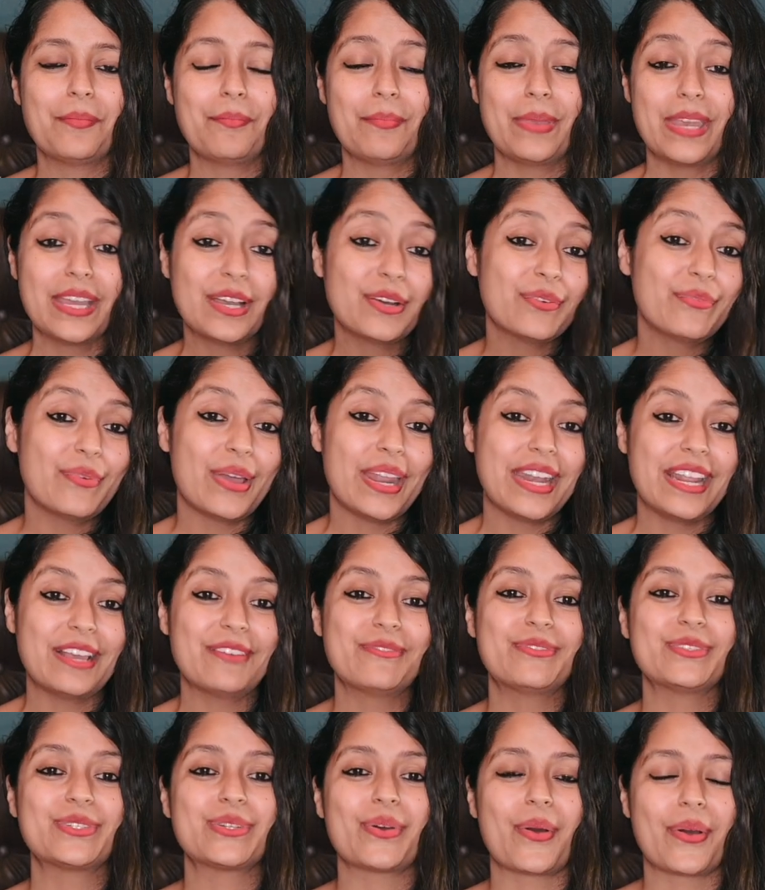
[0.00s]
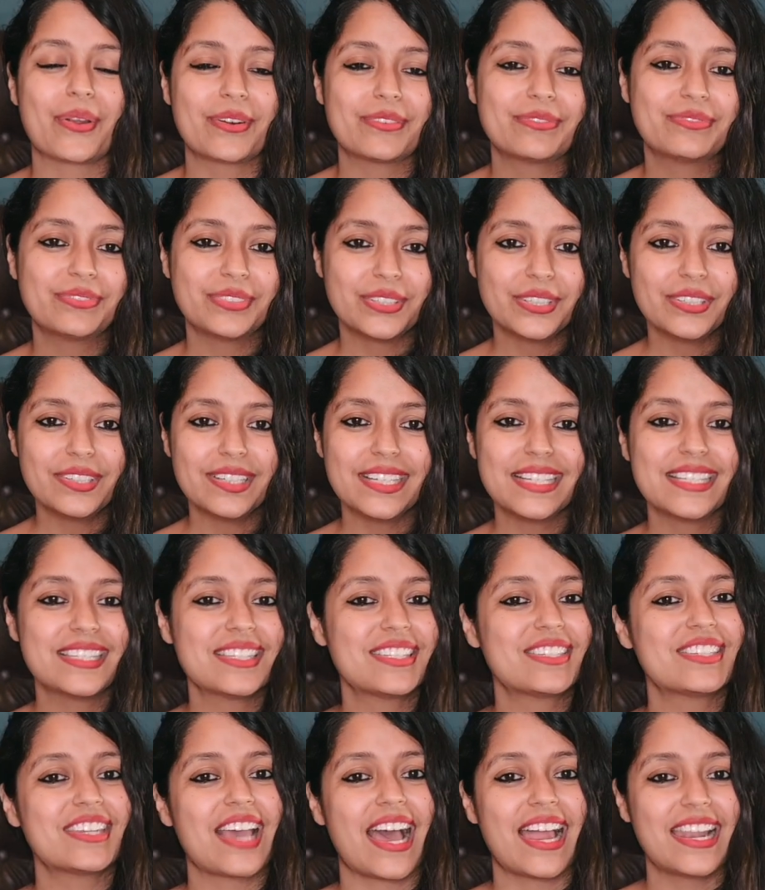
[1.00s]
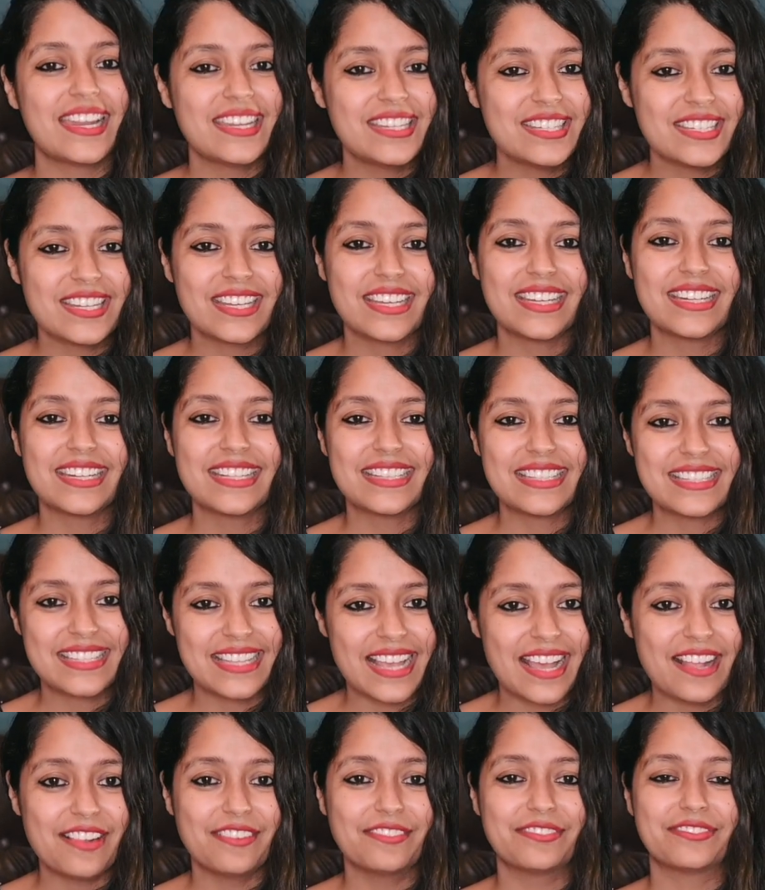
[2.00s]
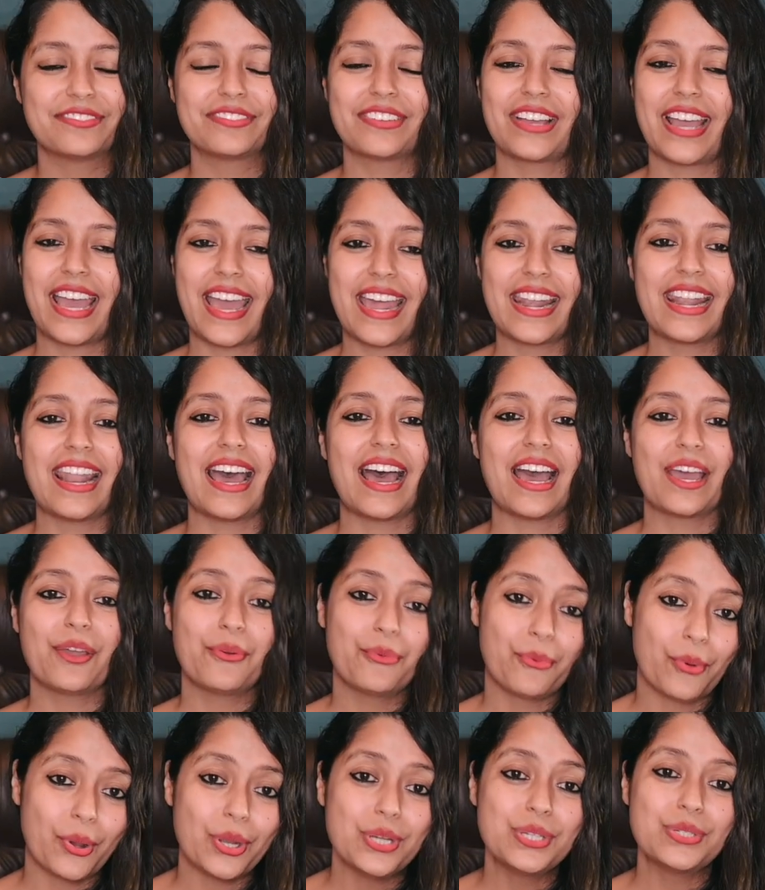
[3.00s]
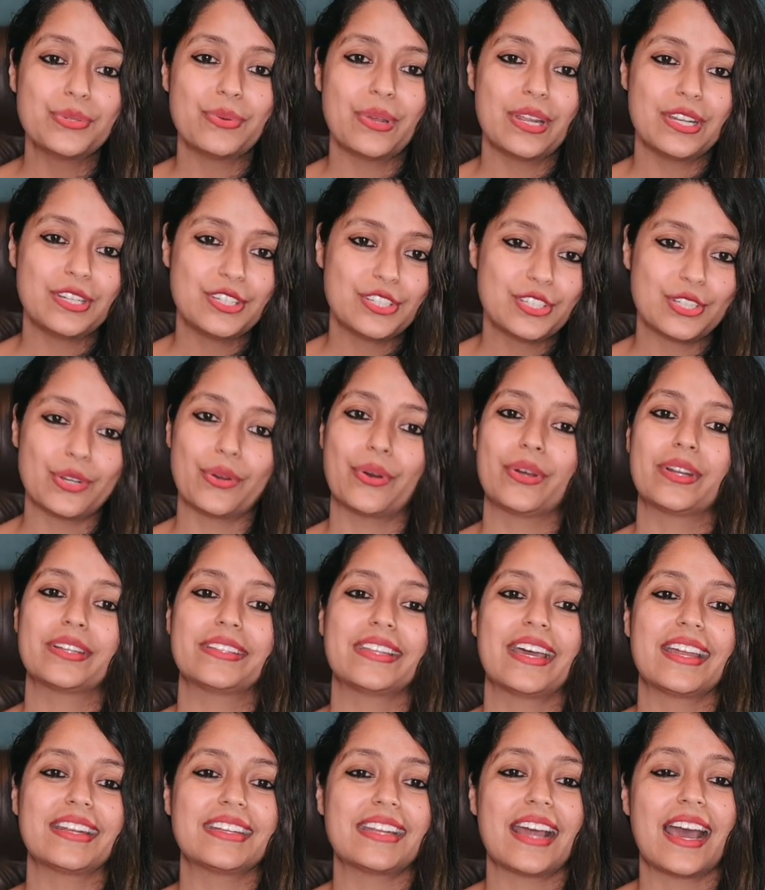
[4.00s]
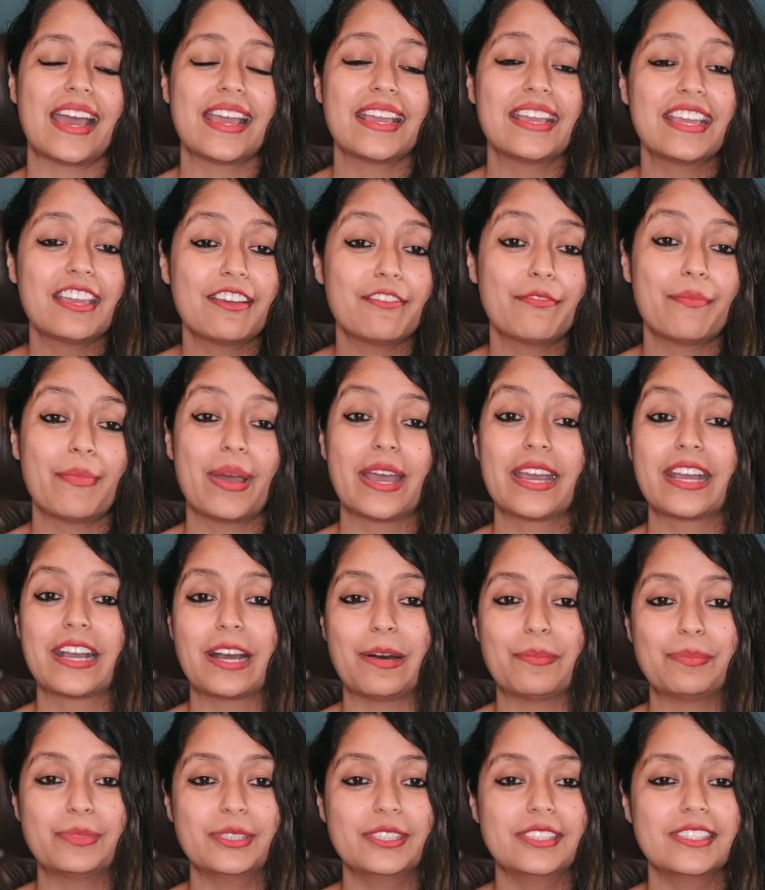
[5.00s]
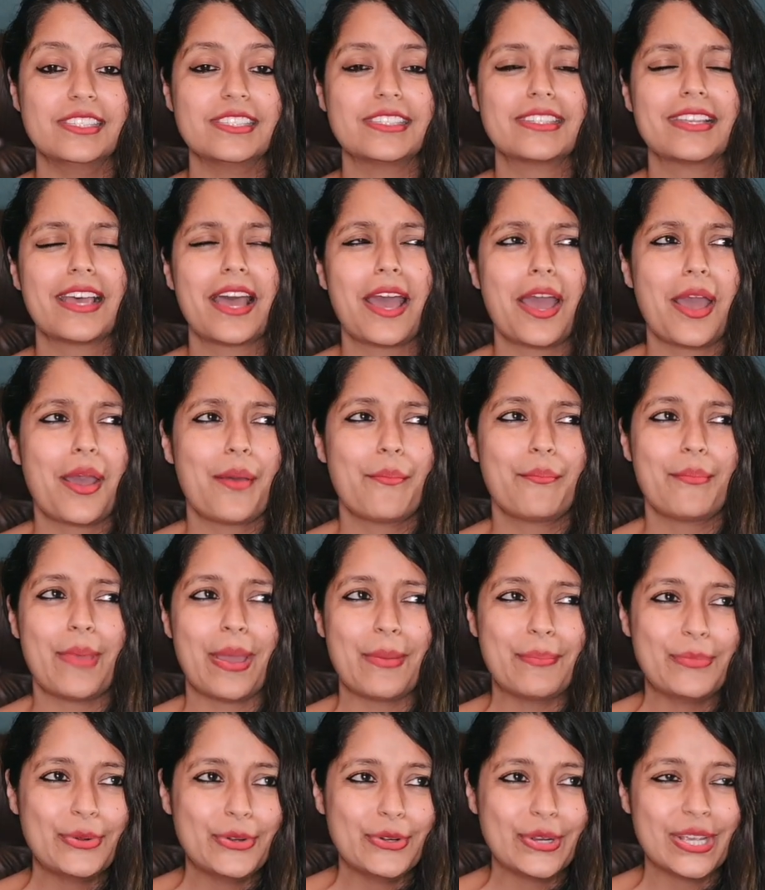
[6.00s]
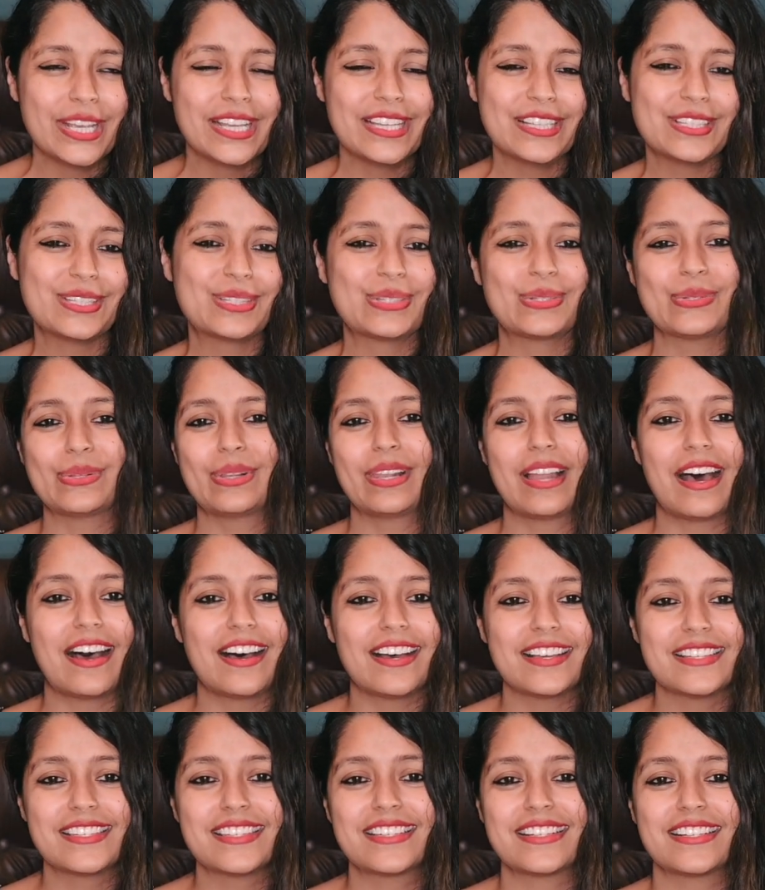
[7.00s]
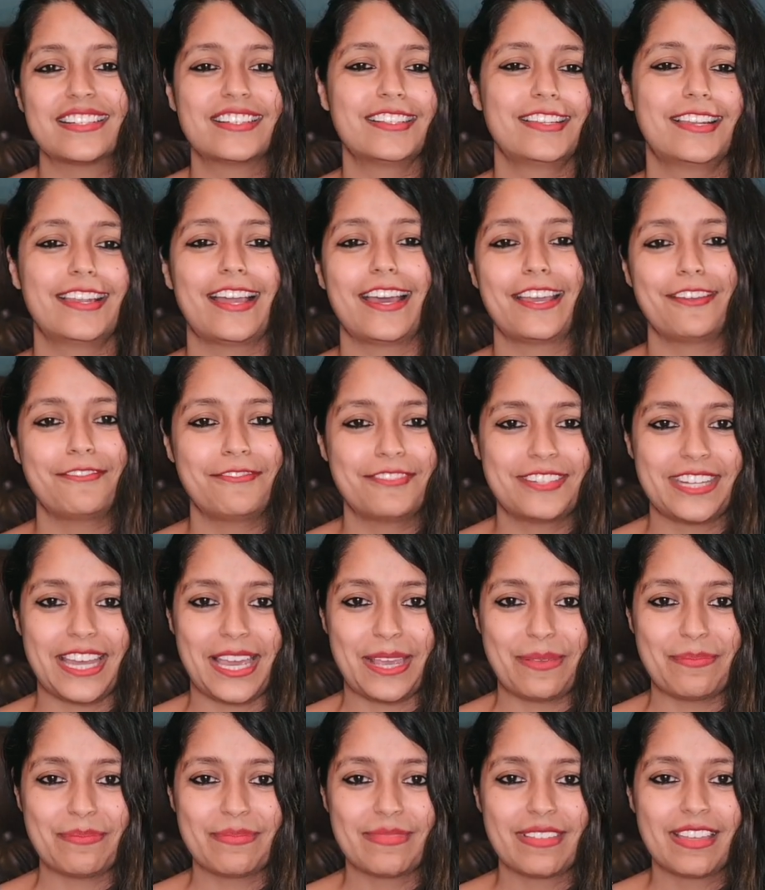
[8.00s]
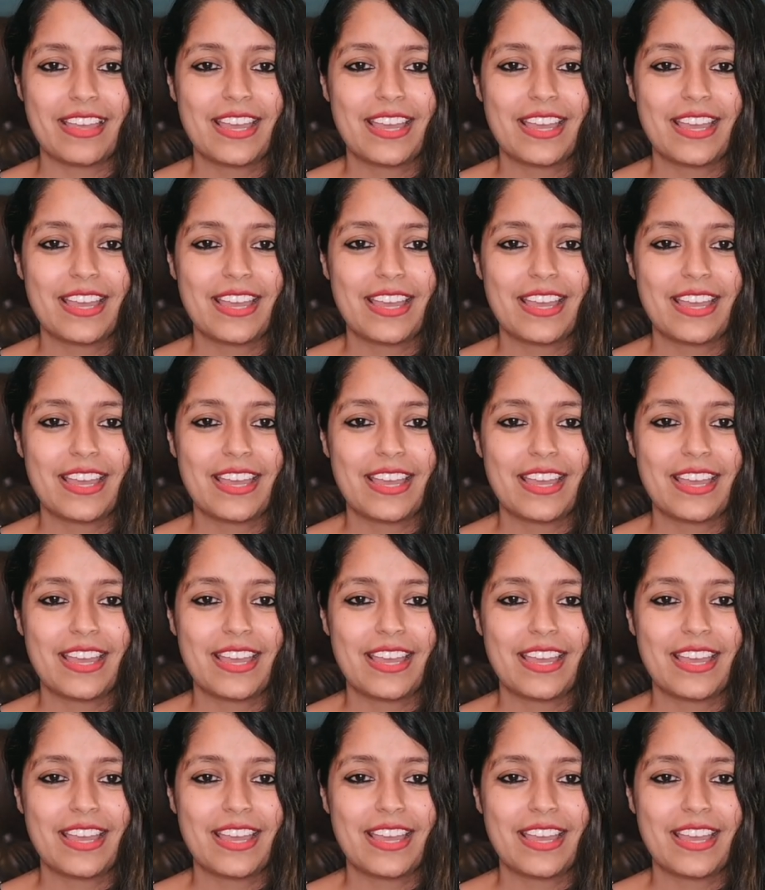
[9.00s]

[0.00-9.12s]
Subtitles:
Being a wedding photographer is challenging in itself, and I want to ensure that I give my couples memories to last a lifetime.